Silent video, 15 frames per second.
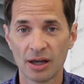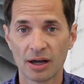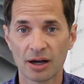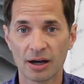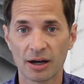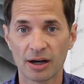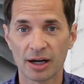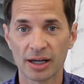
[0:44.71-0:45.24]

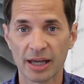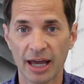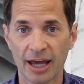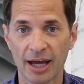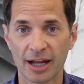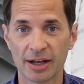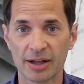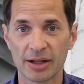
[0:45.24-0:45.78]

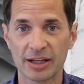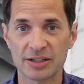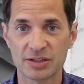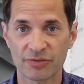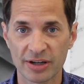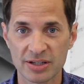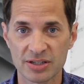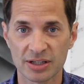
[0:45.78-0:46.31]
and it's
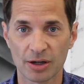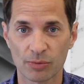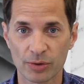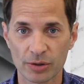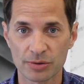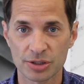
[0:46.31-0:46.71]
facing a real